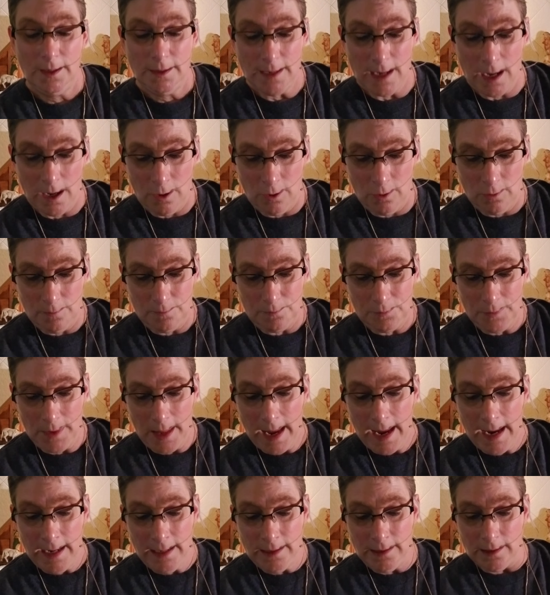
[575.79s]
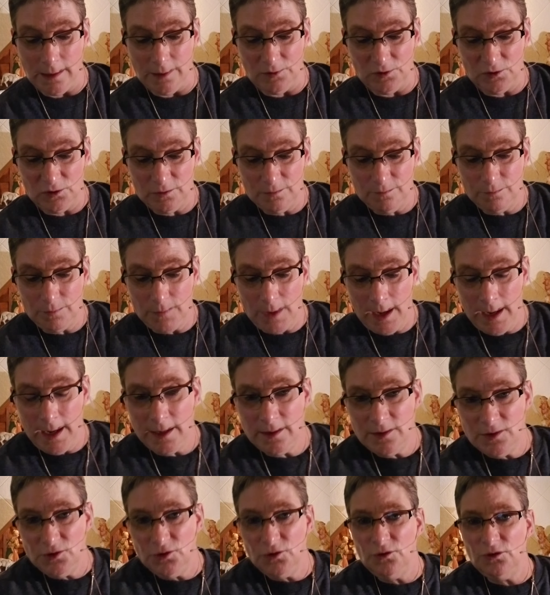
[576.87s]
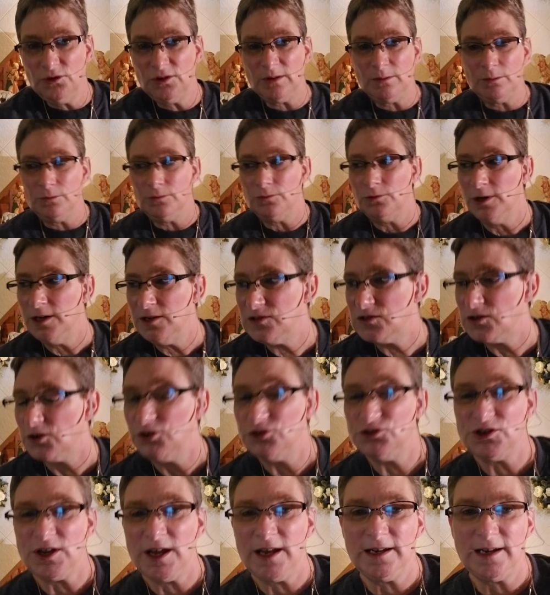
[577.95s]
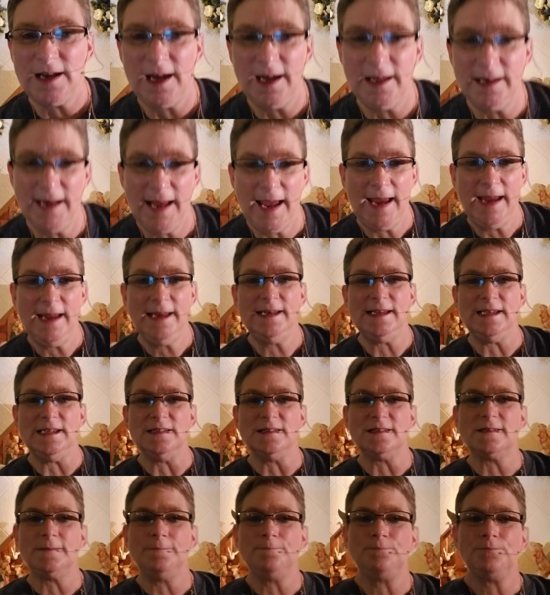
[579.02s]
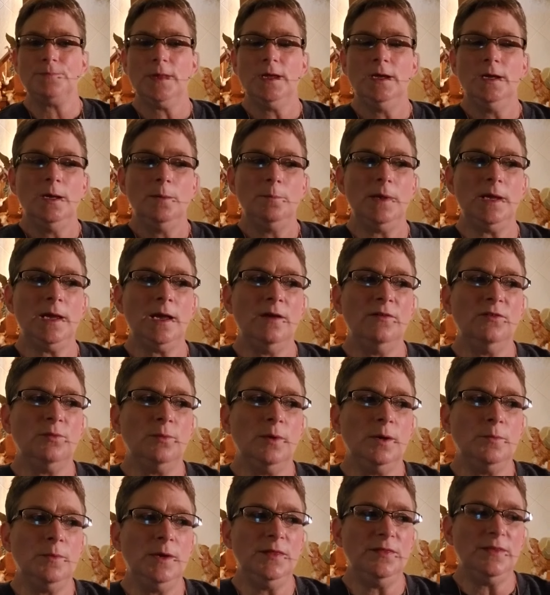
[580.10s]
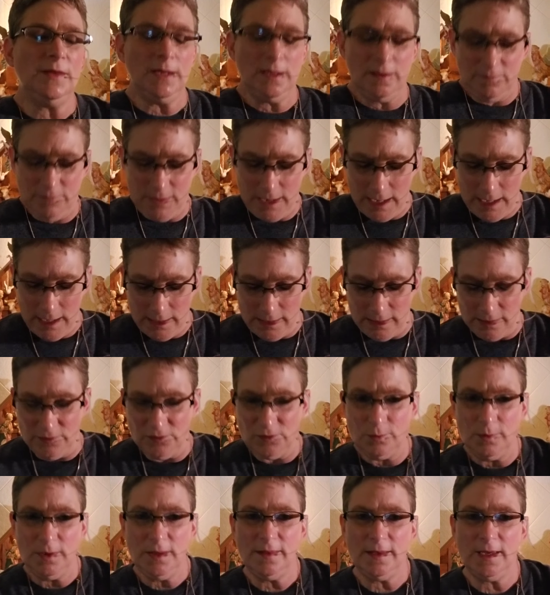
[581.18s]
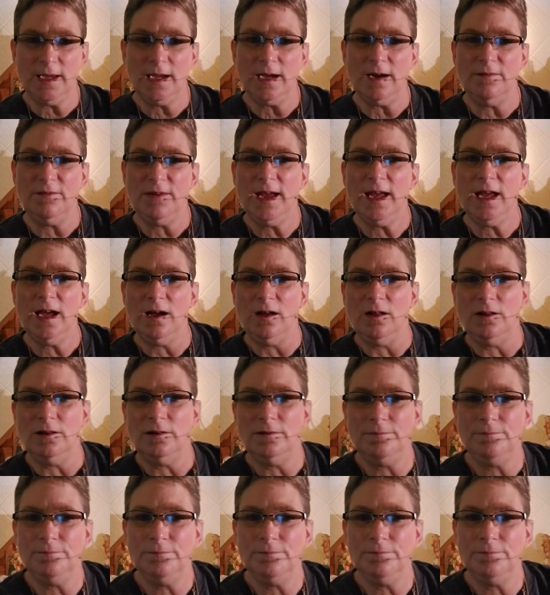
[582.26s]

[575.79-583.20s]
Now, Hades. I had to do some research on, on Hades because when we think of Hades, we think of hell.